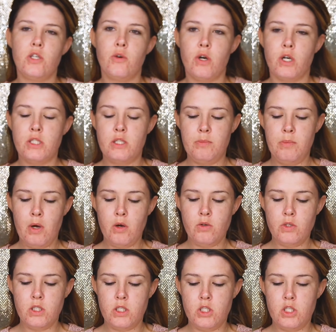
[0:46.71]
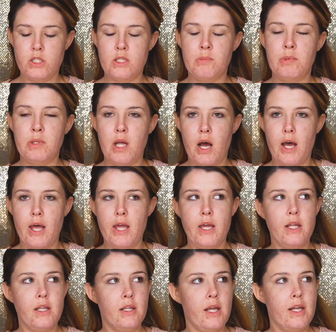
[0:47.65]
You are supposed to just apply
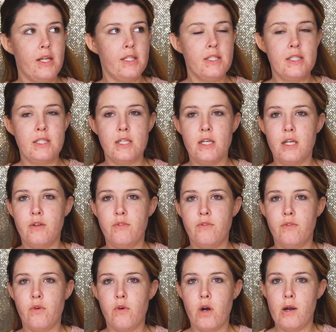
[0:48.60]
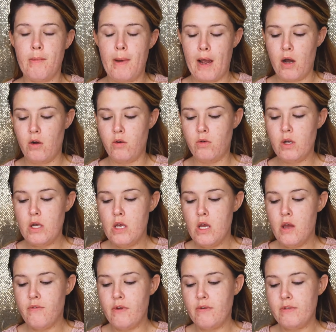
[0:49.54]
it, let it sit for about
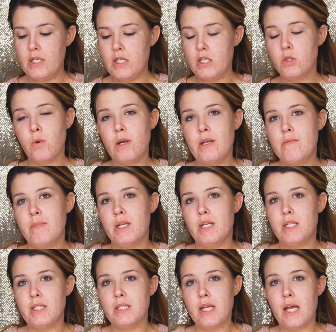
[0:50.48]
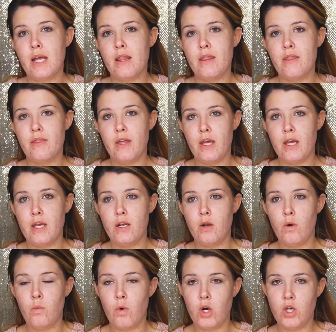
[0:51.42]
15 to 20 minutes and then
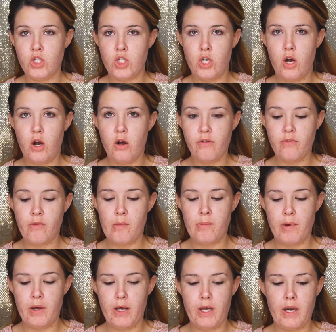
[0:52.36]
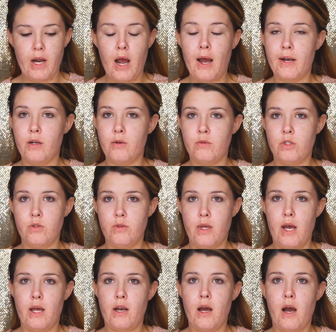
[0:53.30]
wash it off, but I don't do
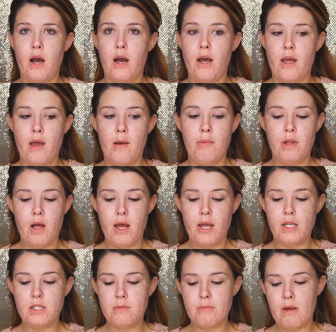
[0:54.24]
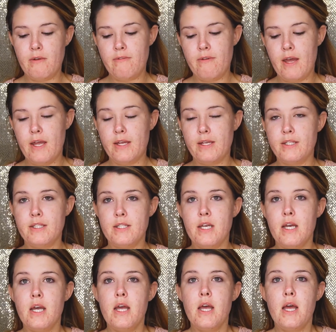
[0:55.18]
that. I apply it to my face,
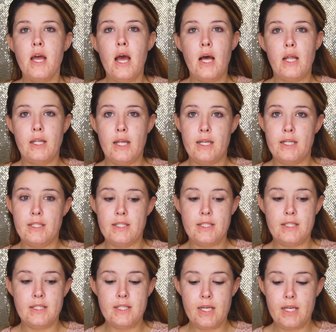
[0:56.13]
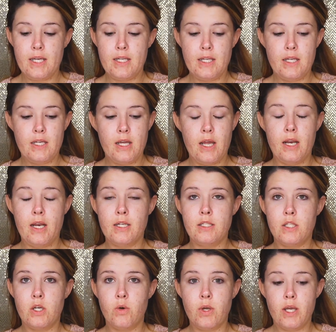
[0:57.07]
I let it sit and
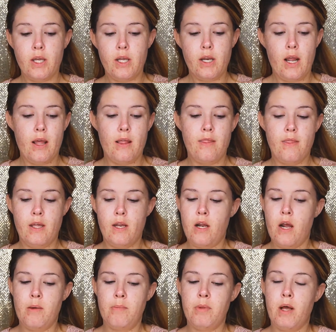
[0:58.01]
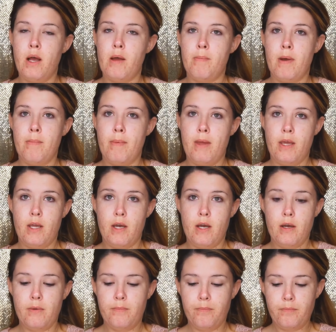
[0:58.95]
soak in, and then I apply my
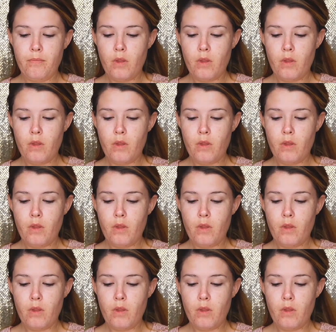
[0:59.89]
makeup.